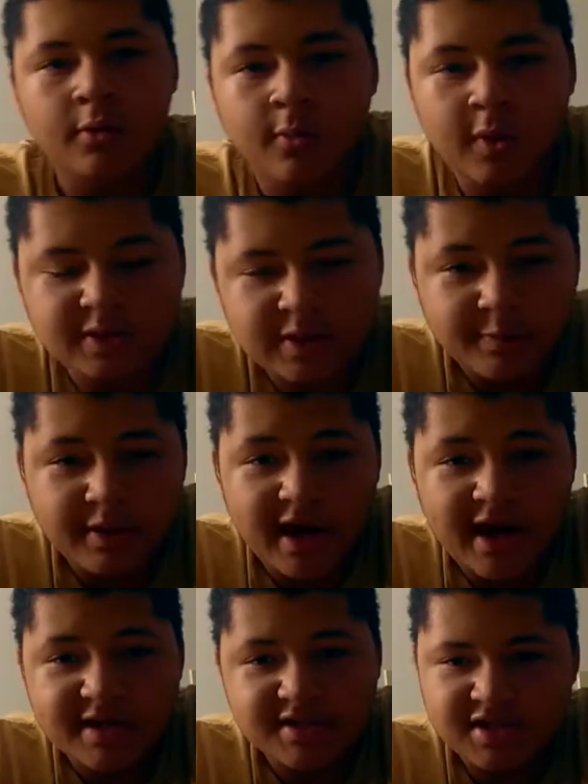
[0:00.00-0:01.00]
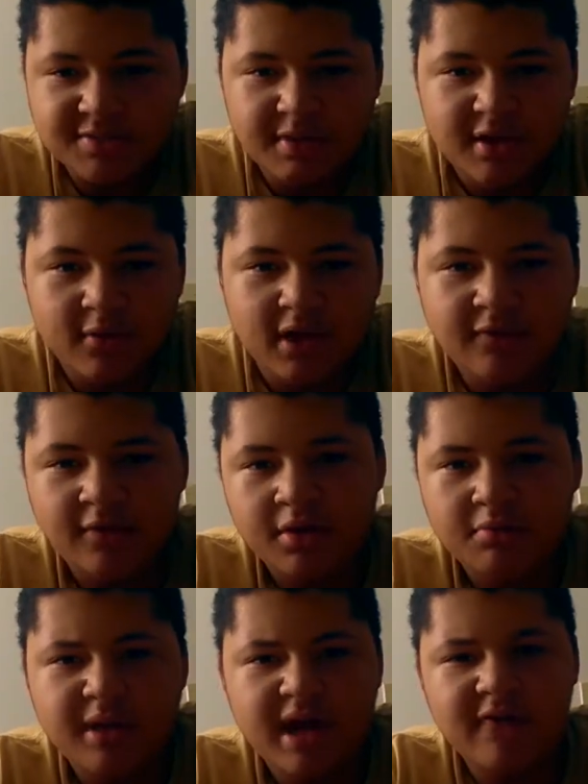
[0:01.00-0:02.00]
What's up, guys? It's me, Ronnie from
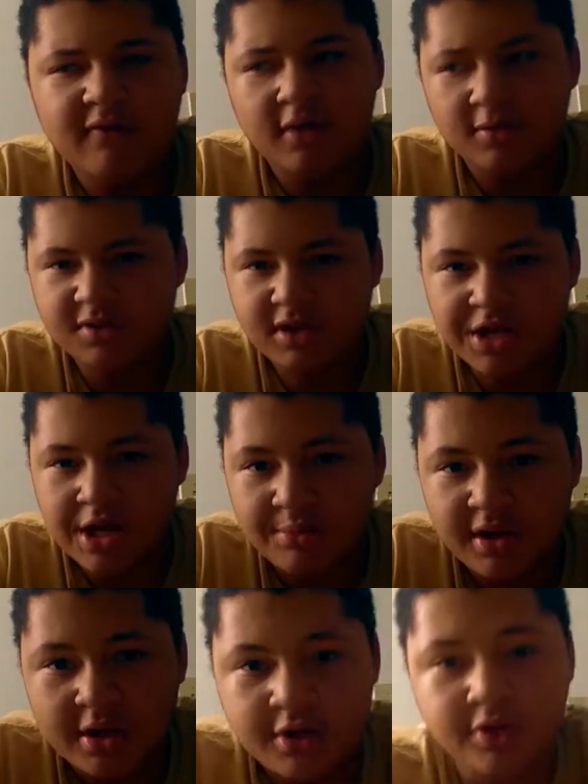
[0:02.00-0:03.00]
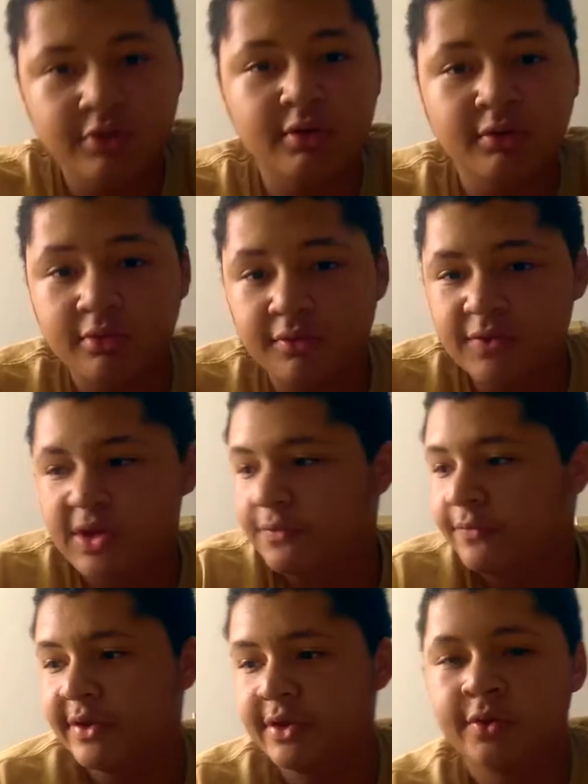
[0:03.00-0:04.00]
Goodbye Arms. Today I'm here to do a review
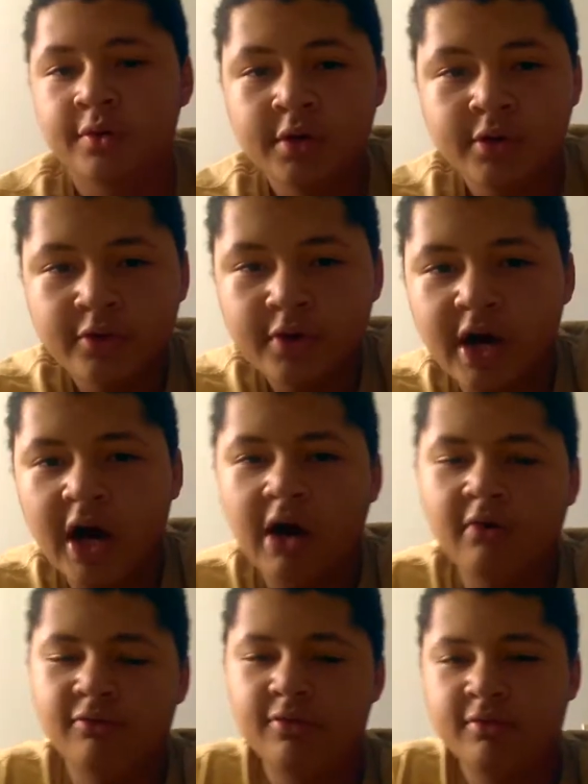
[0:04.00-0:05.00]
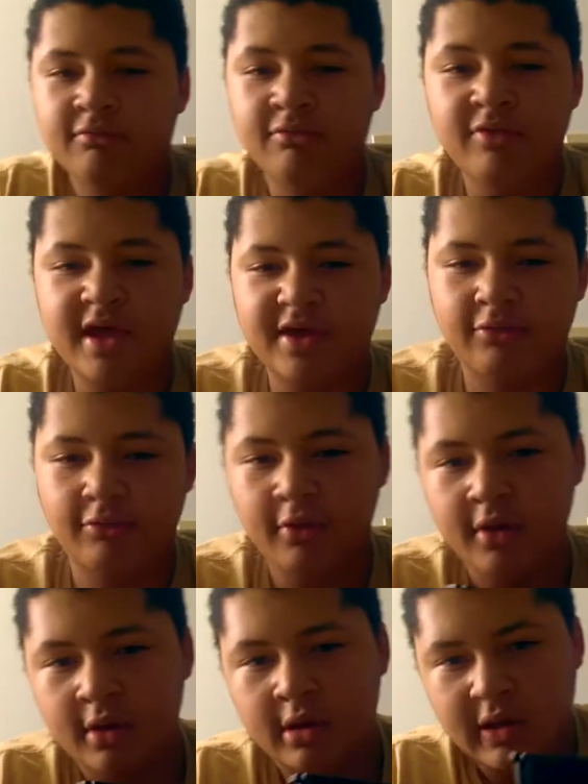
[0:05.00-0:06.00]
for you of this.
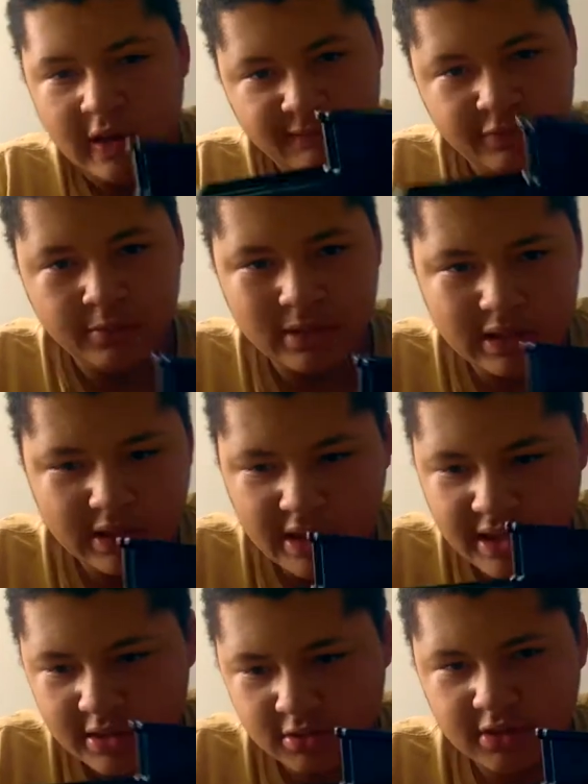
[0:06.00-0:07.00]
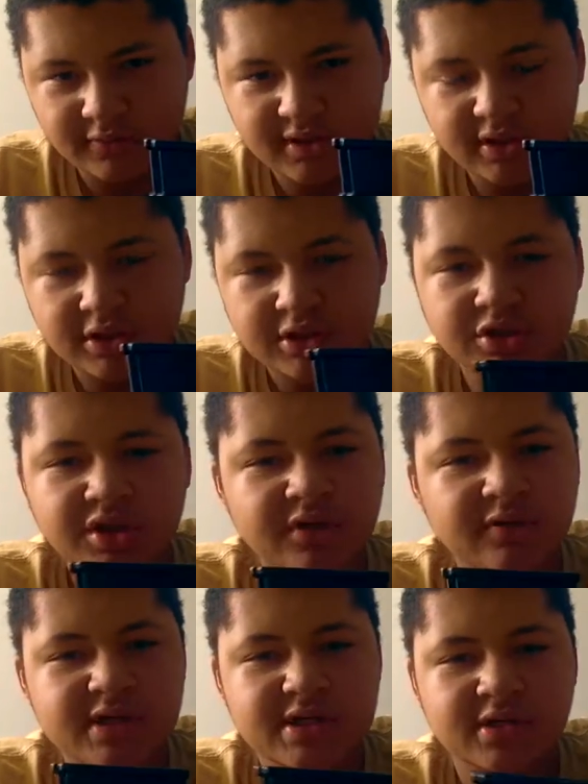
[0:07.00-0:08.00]
If you've been in the airsoft
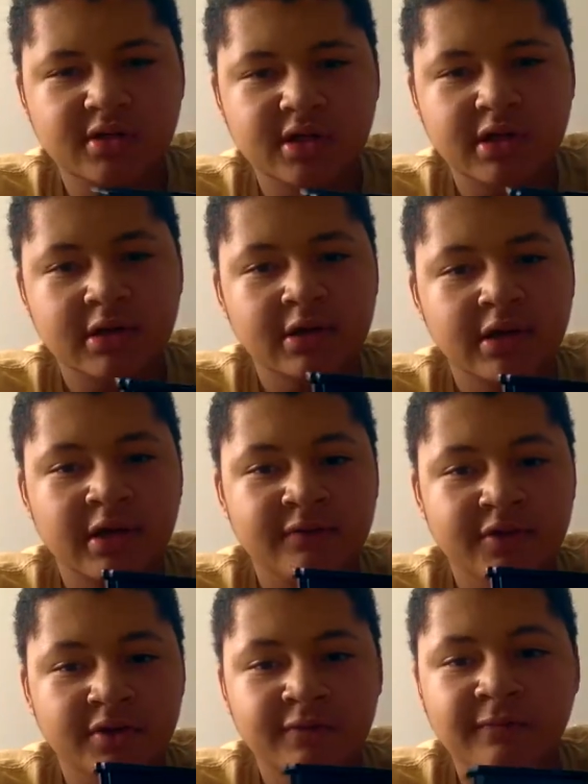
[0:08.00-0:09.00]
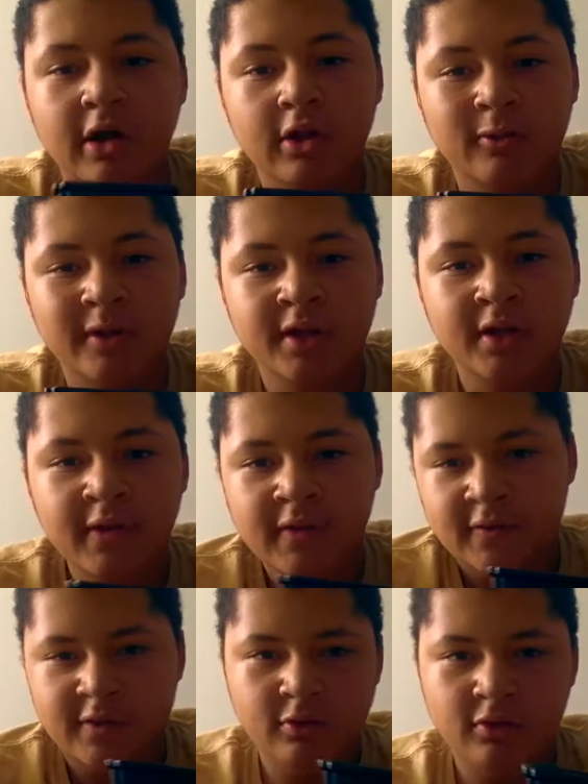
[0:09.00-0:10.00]
industry recently, if you follow it,
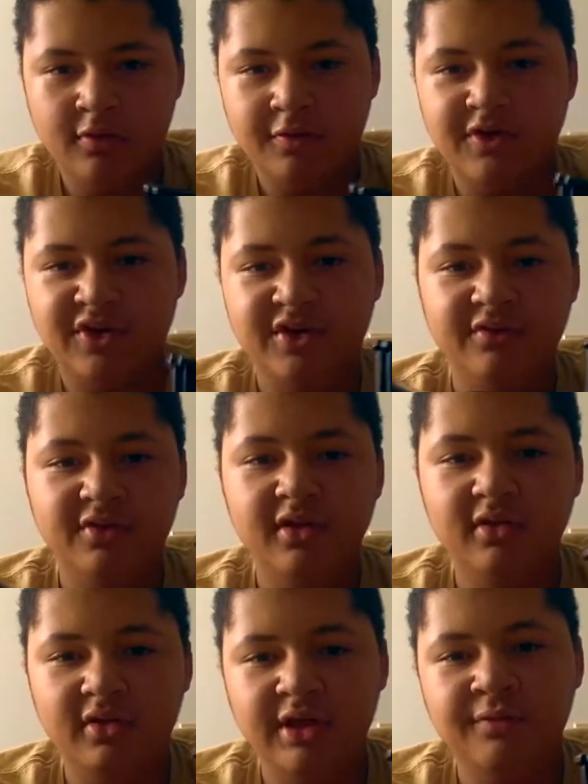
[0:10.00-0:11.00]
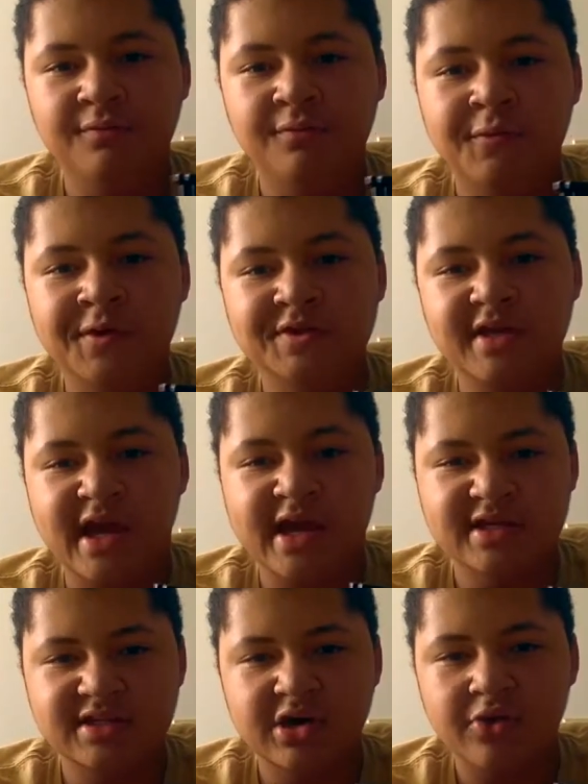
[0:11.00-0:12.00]
you would have heard of the Elite Force
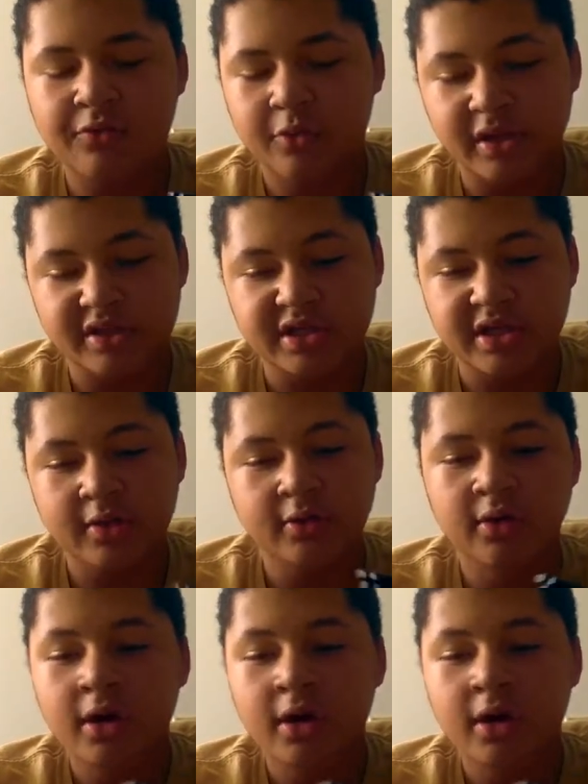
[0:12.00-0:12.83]
Sl14.